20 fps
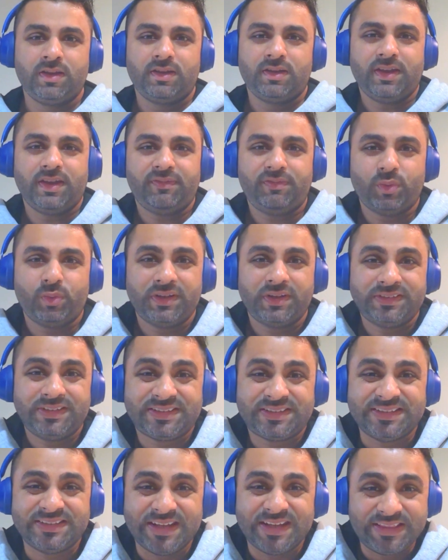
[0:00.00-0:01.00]
Hey everyone, this
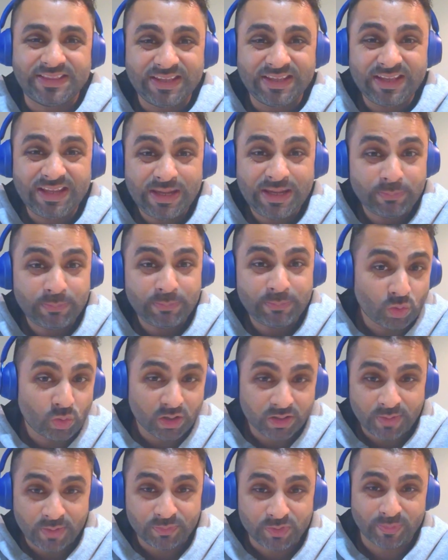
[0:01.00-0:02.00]
is Nadeem and
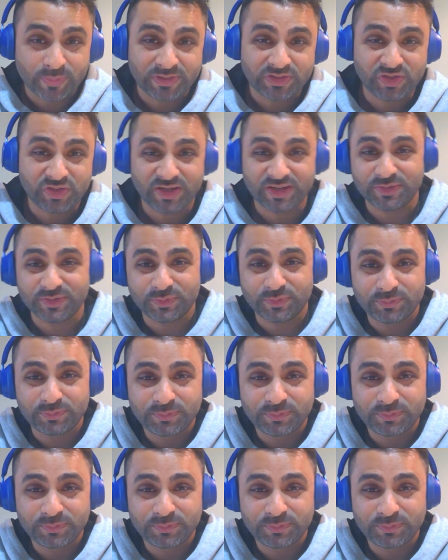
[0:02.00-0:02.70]
welcome to my channel.